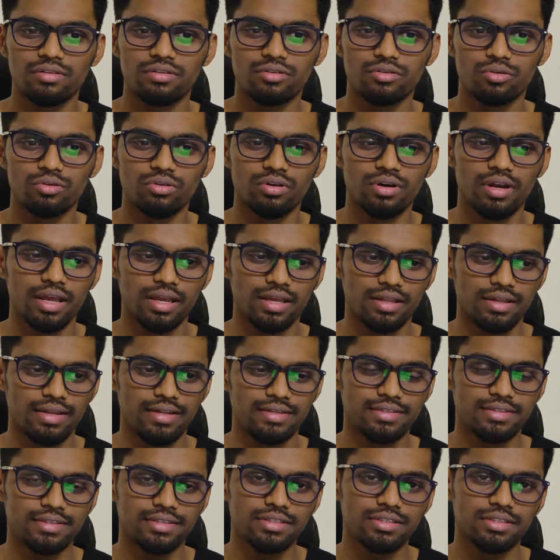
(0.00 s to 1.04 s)
told
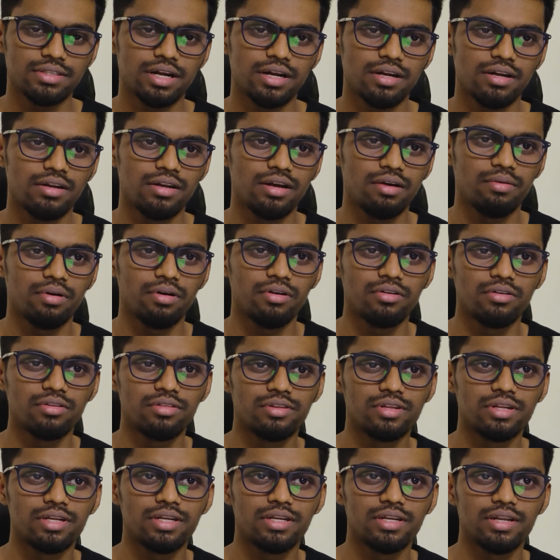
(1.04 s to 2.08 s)
let's get started about
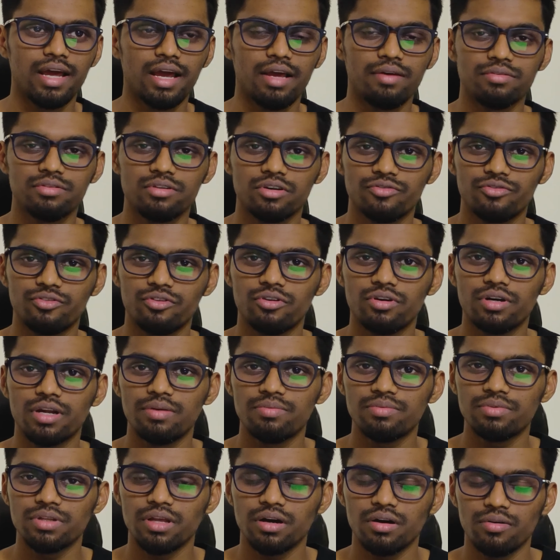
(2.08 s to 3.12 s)
3 times or 4
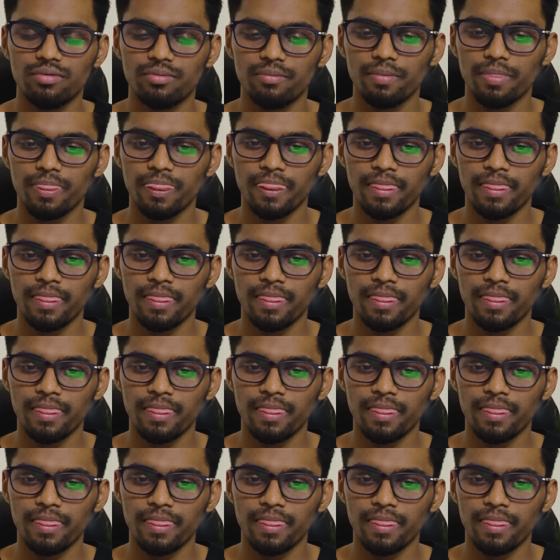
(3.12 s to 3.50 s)
times now.